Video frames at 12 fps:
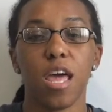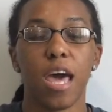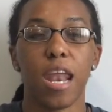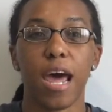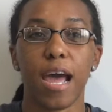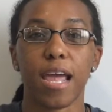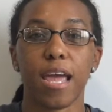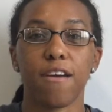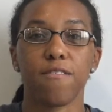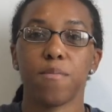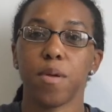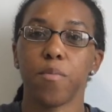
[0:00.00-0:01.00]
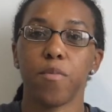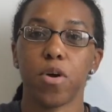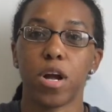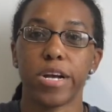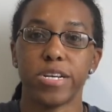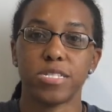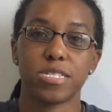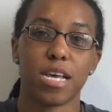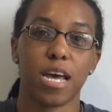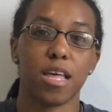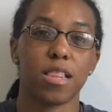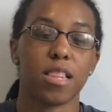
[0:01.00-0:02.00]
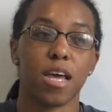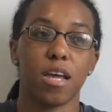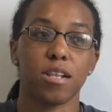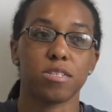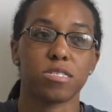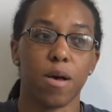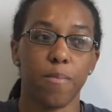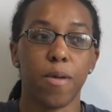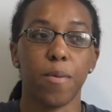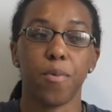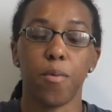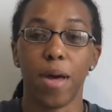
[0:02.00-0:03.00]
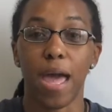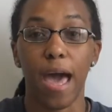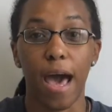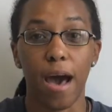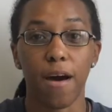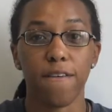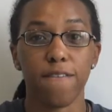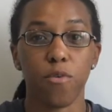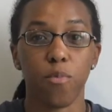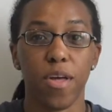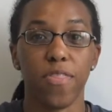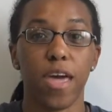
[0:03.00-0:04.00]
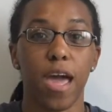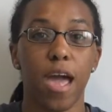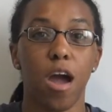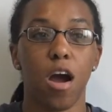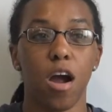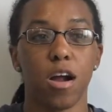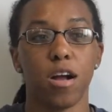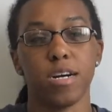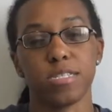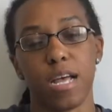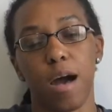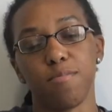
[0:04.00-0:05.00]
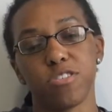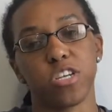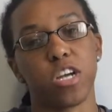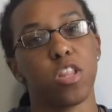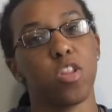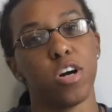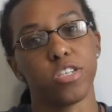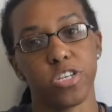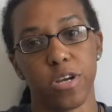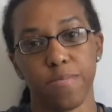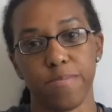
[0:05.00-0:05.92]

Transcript: And that gave me more insight than some people may have when they are establishing and launching a